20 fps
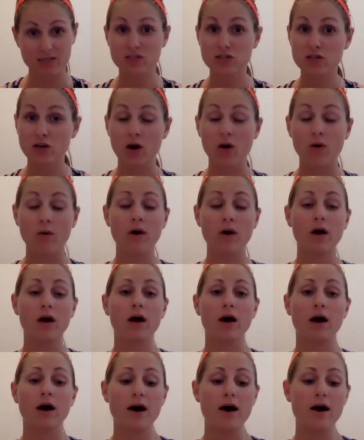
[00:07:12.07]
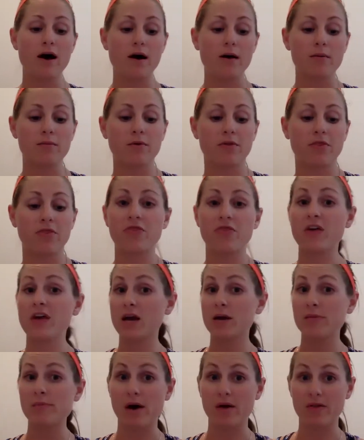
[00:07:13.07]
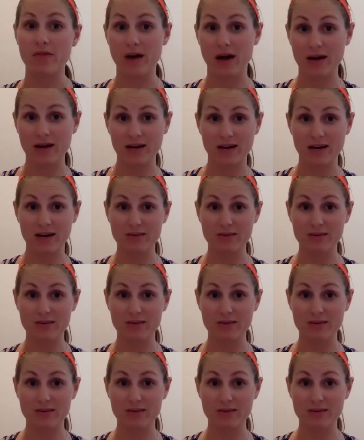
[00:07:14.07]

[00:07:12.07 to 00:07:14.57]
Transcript: So think about that